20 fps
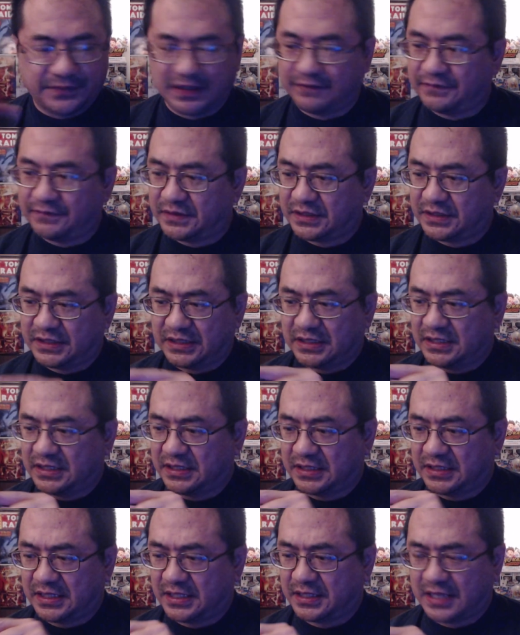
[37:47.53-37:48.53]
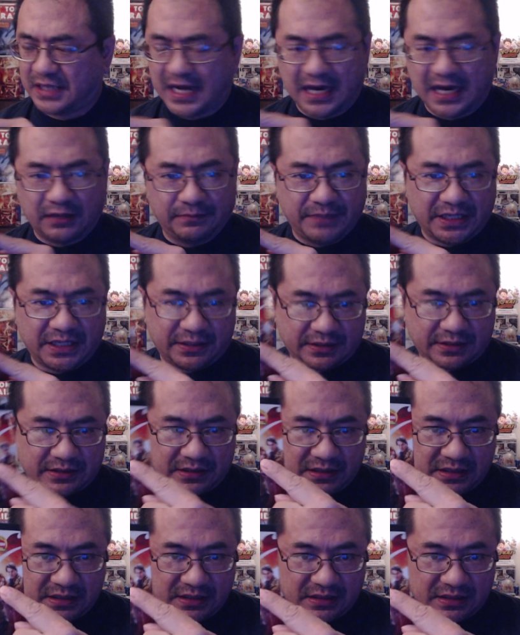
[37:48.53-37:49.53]
everything.
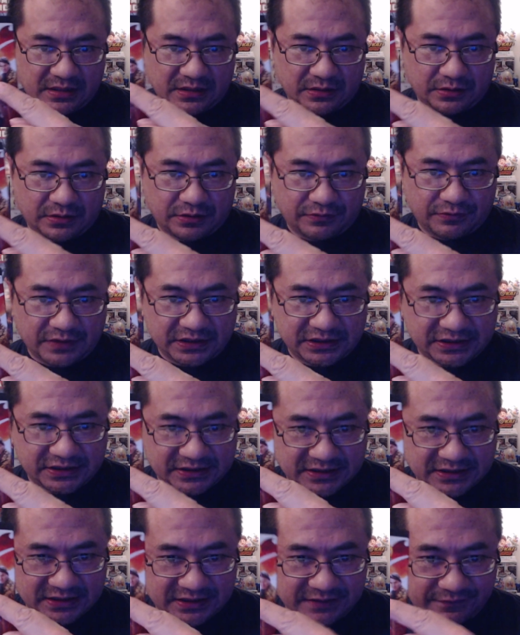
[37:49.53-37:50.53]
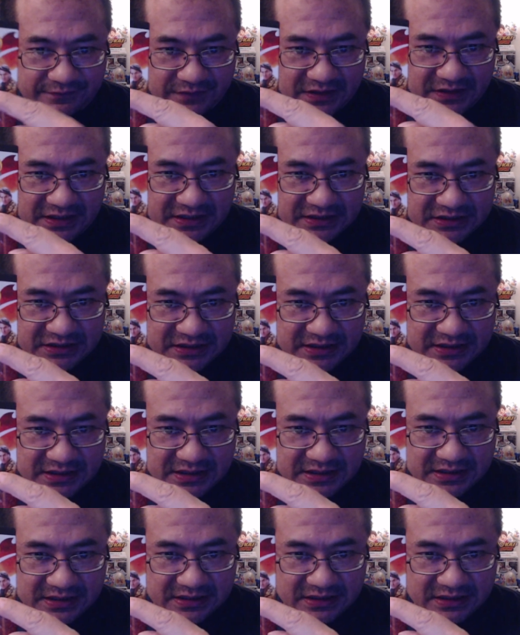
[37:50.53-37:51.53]
Owlbear, or really she's a tiefling and she
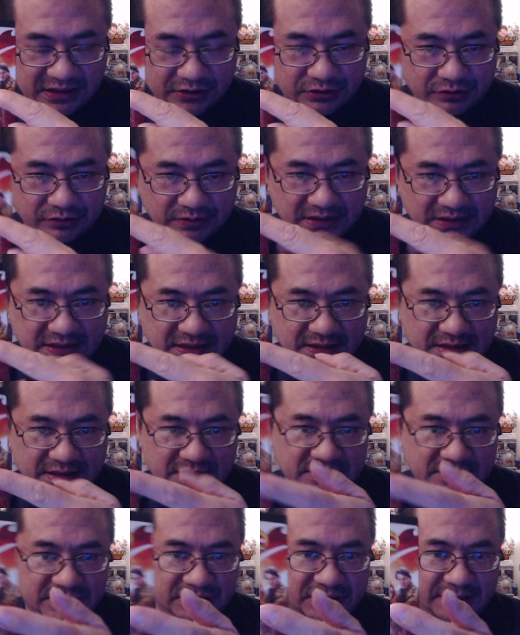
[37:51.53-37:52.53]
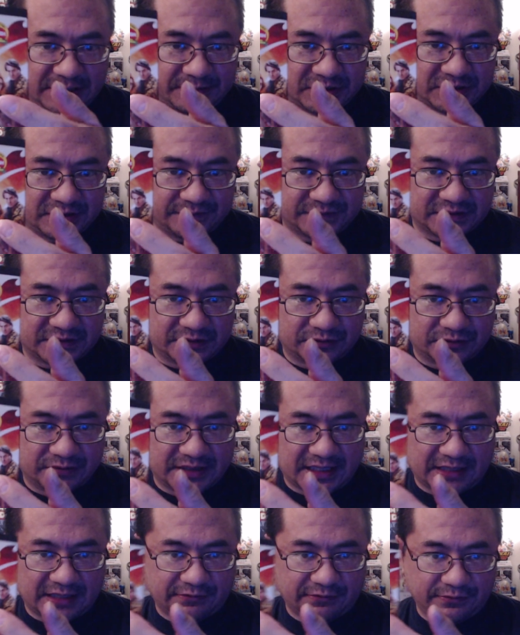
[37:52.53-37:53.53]
can a druid, and she shapeshifts
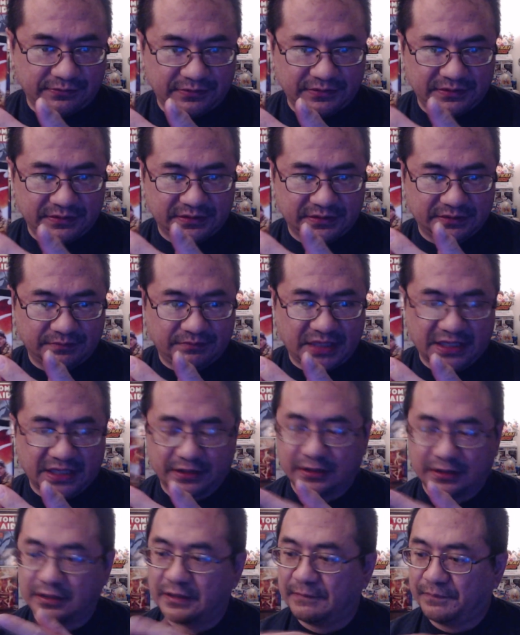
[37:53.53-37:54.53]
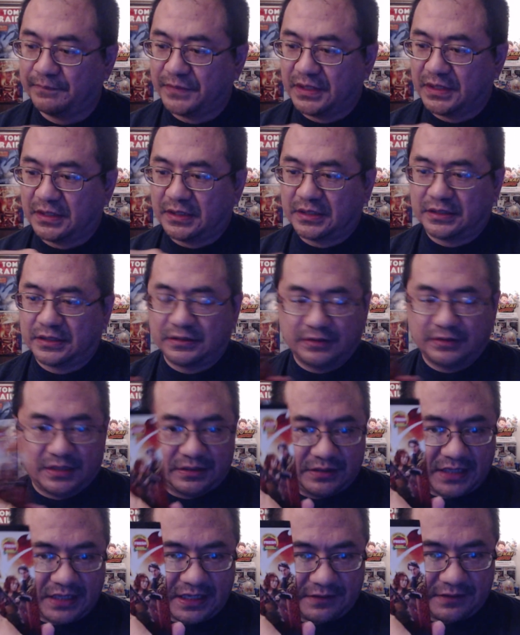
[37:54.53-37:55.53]
into an owl bear.
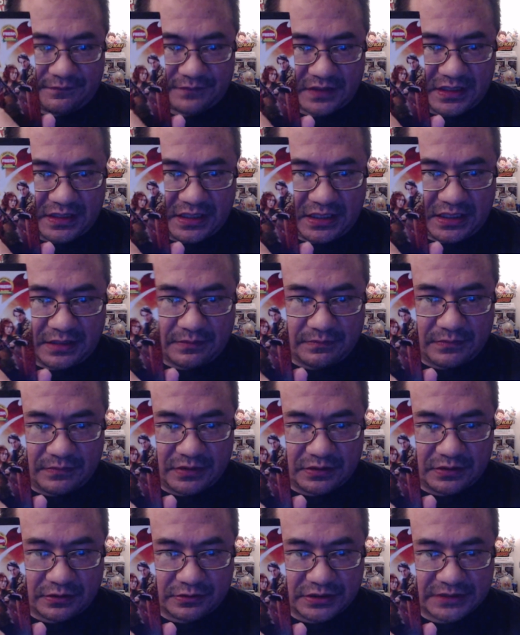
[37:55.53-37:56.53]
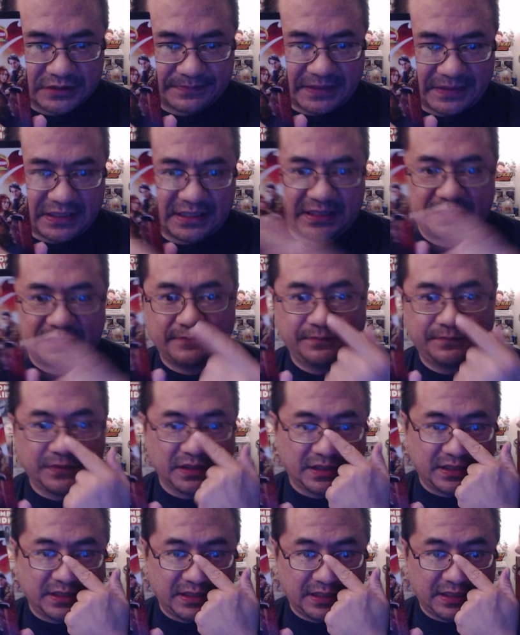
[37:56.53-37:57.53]
You have him, you know, Chris Pine
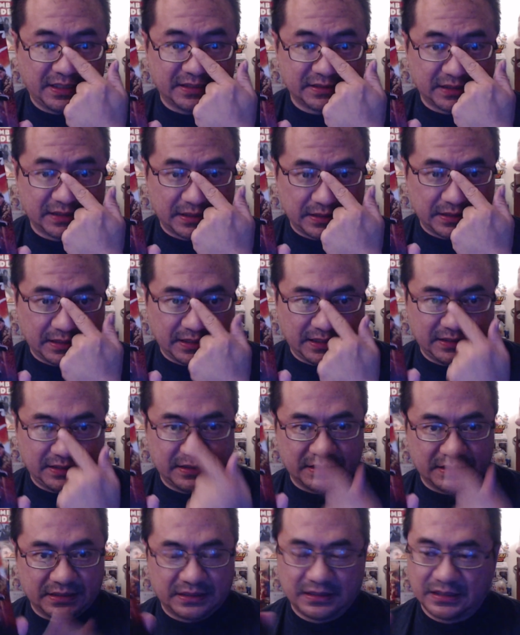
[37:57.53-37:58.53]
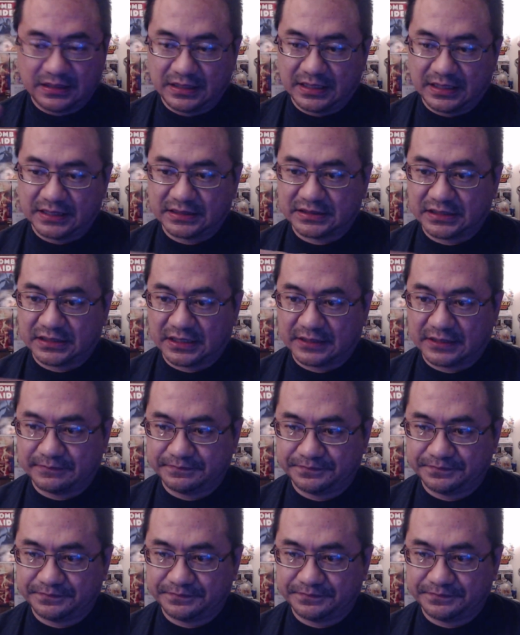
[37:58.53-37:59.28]
as Edgin, as